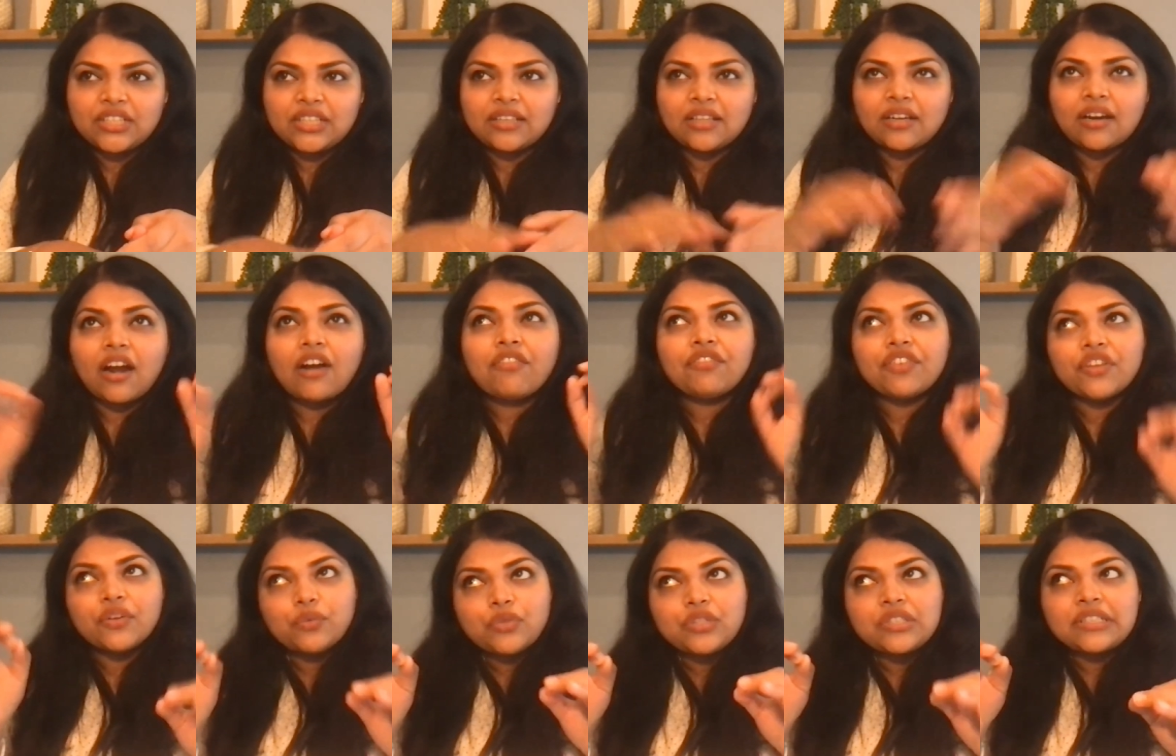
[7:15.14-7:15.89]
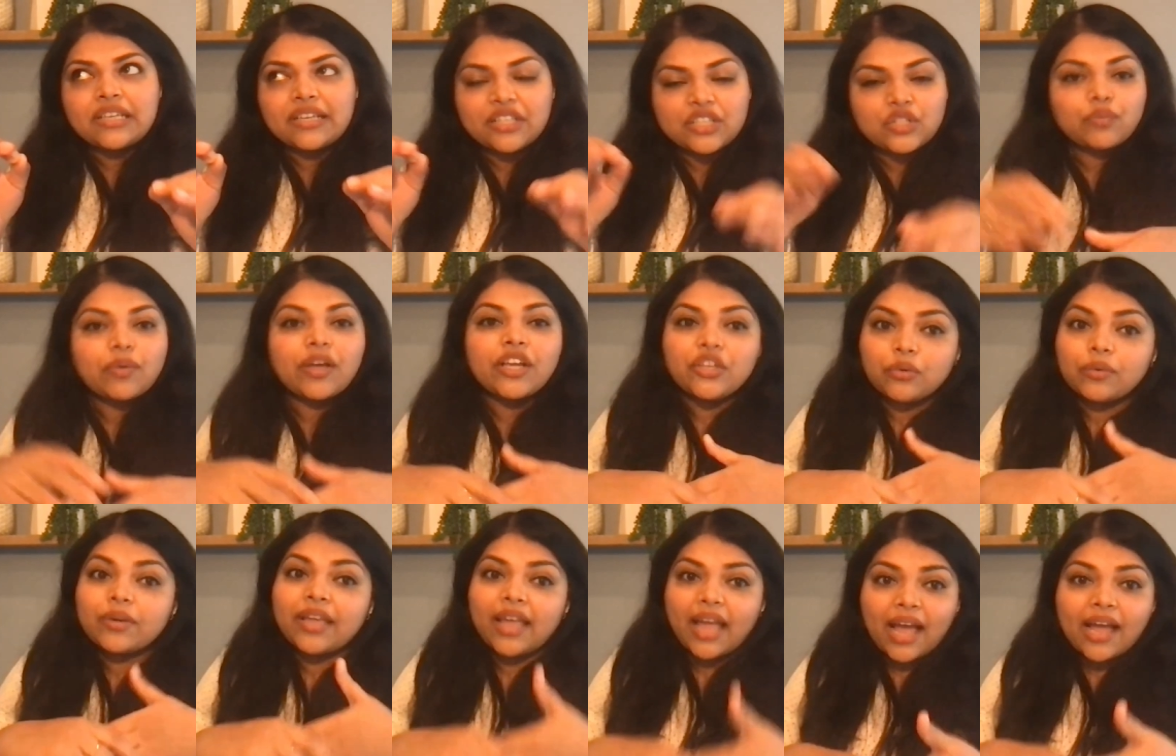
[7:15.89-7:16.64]
there are few states where you
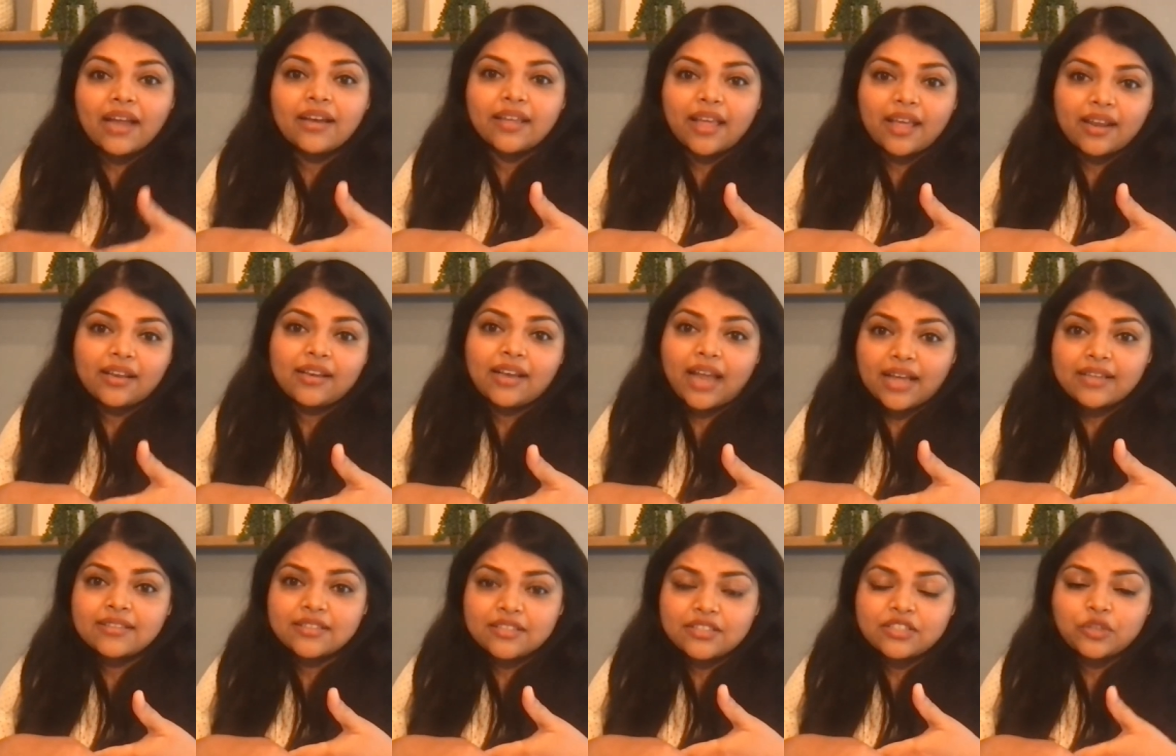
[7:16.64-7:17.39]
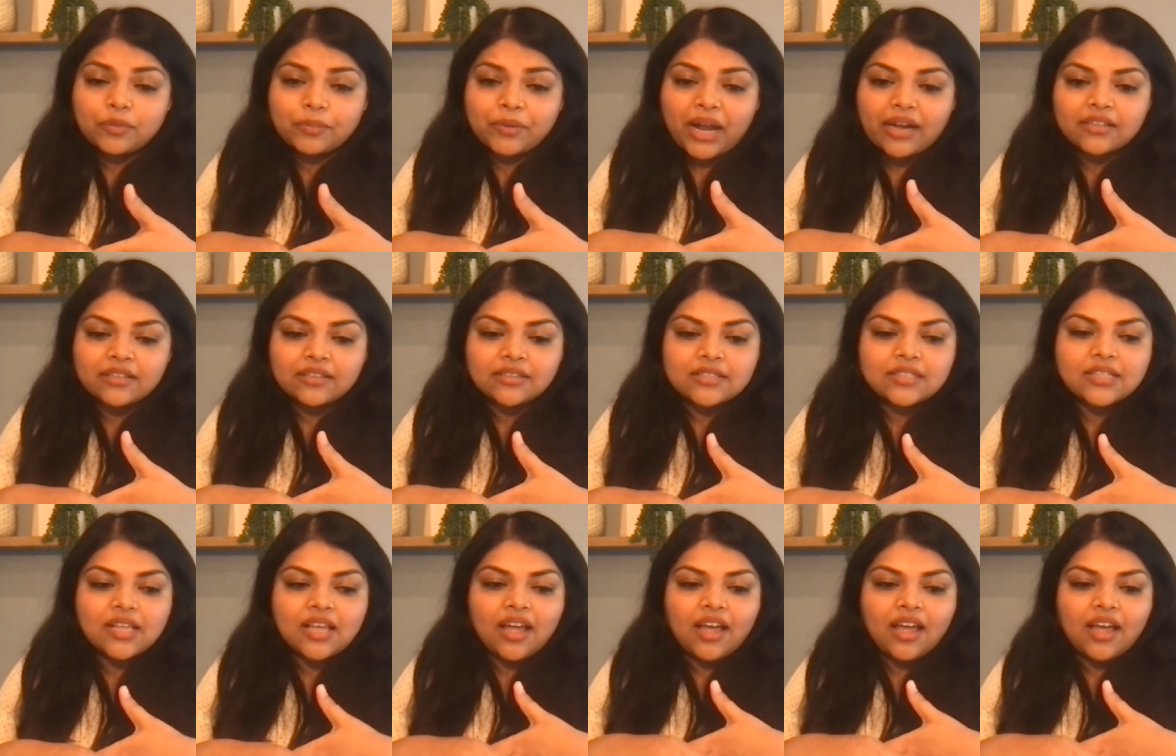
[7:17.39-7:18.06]
can get a license to practice.